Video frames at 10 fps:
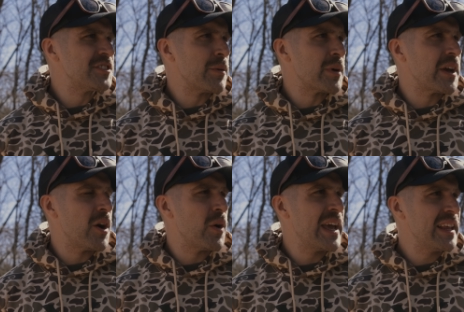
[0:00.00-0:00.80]
So now we're gonna
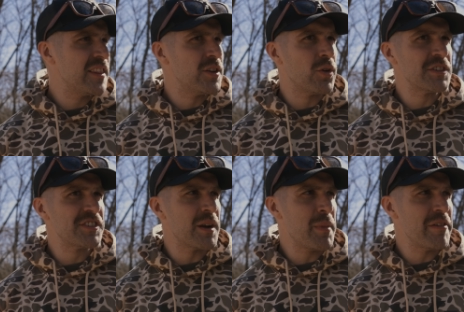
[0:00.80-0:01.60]
go hit the north
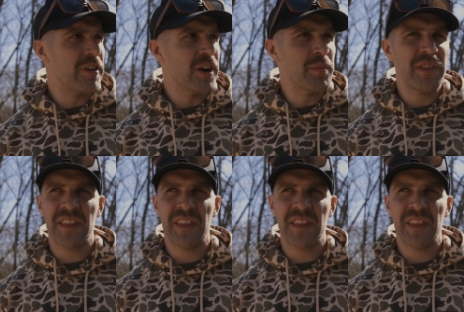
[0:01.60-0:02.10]
side of my farm